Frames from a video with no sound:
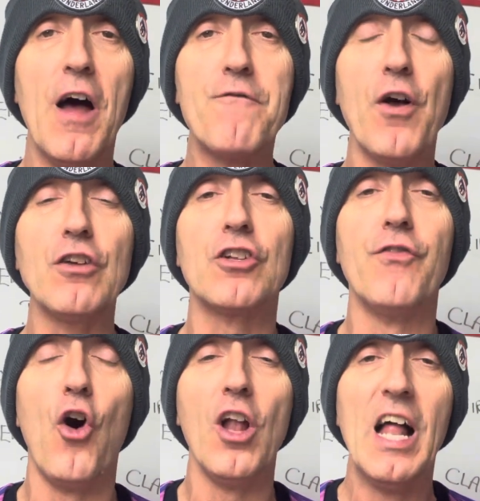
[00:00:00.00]
First
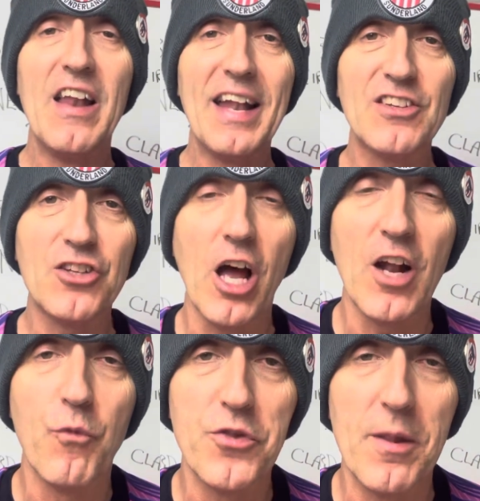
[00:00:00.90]
of all, let's
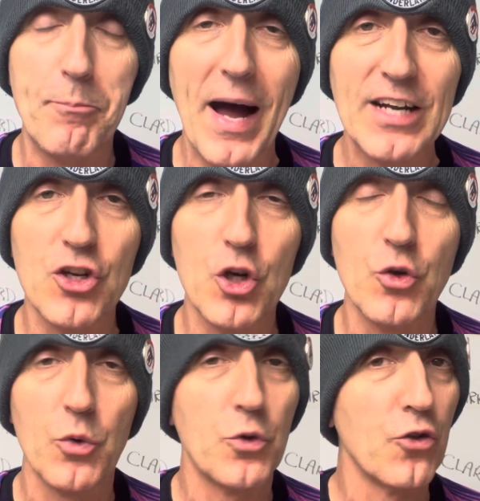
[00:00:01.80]
start off with the bad
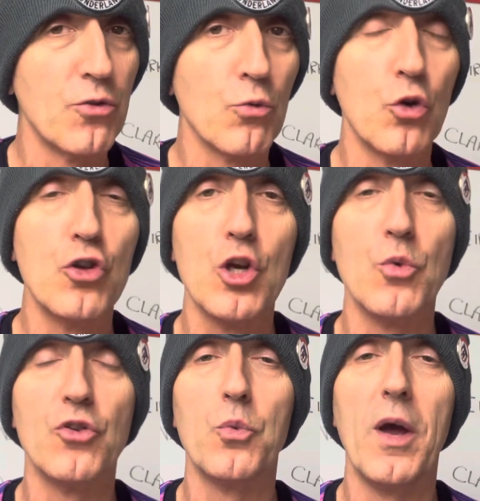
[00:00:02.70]
news, because we've got some good
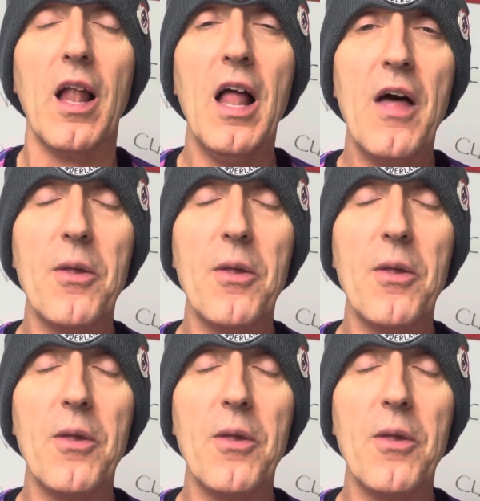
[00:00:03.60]
news as well.